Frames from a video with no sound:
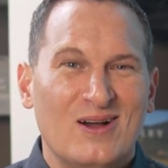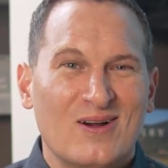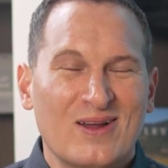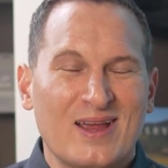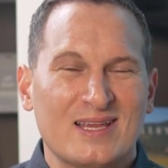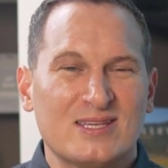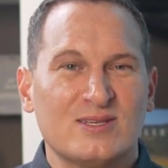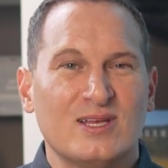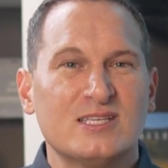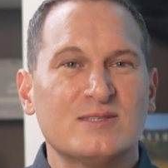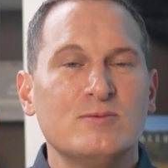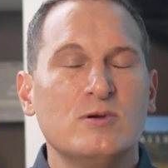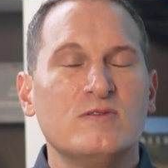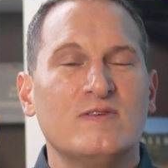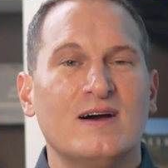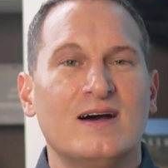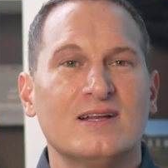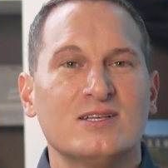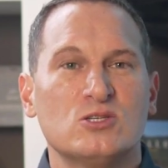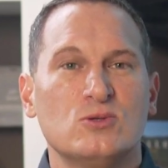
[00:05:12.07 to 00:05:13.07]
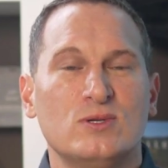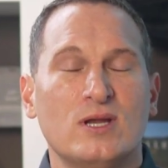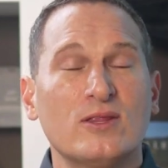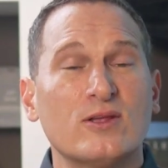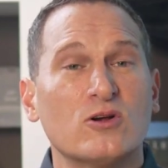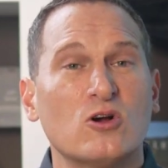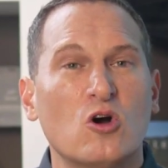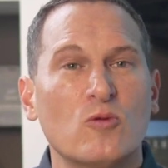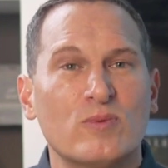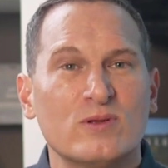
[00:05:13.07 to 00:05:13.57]
Okay, so let's move on to
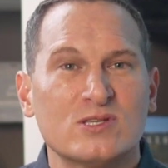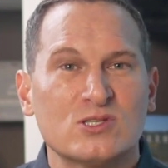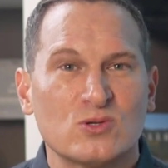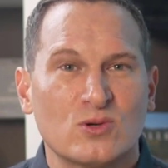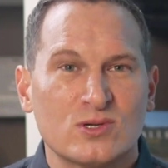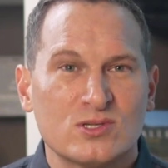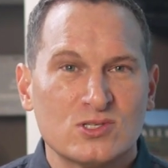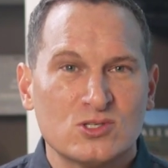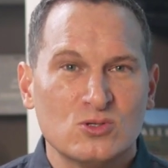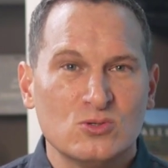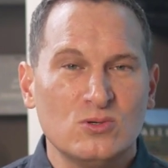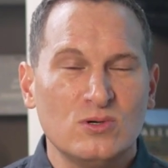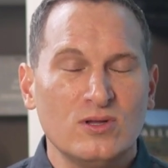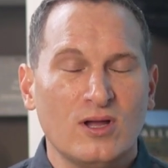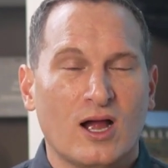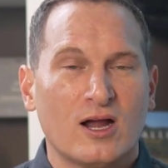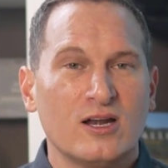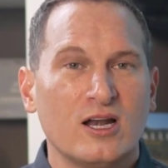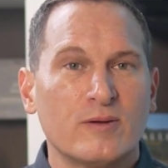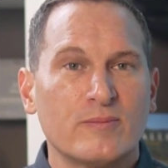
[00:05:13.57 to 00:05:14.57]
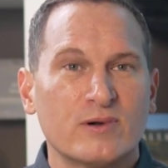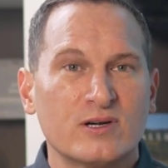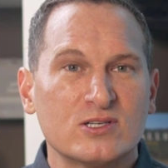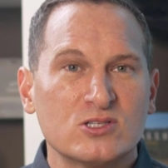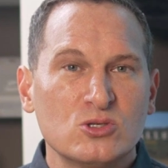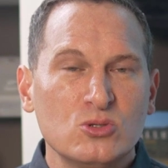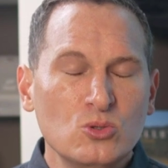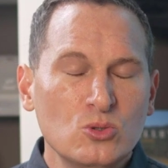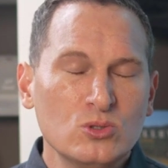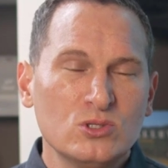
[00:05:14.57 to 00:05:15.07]
another open source tool, our number
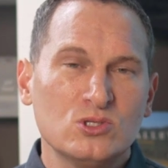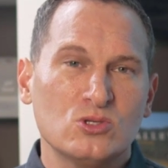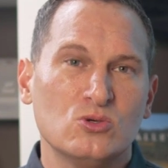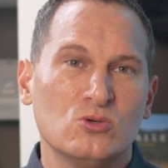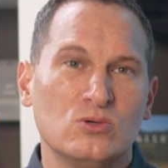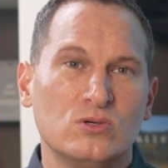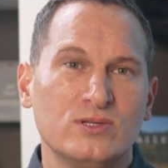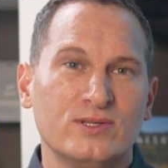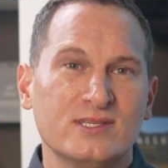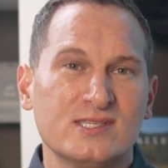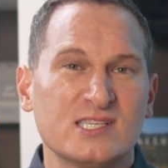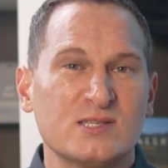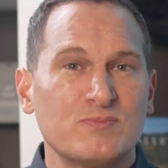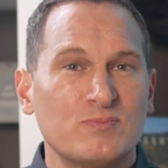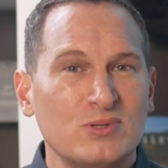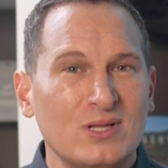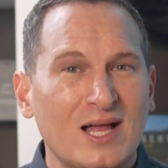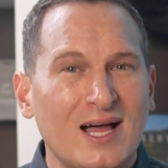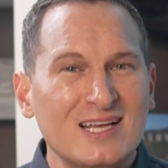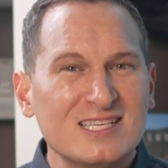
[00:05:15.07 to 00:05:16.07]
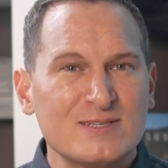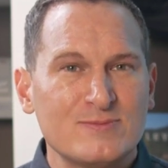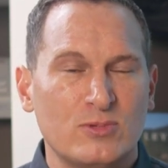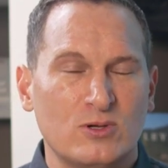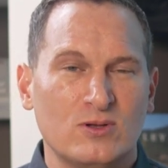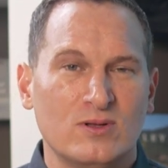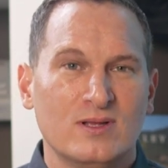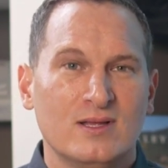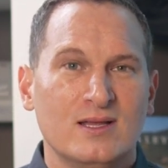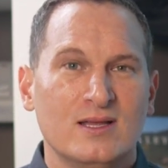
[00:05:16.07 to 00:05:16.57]
2 tool, and this is
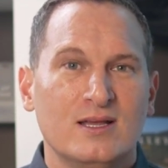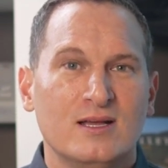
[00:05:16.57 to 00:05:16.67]
Plausible.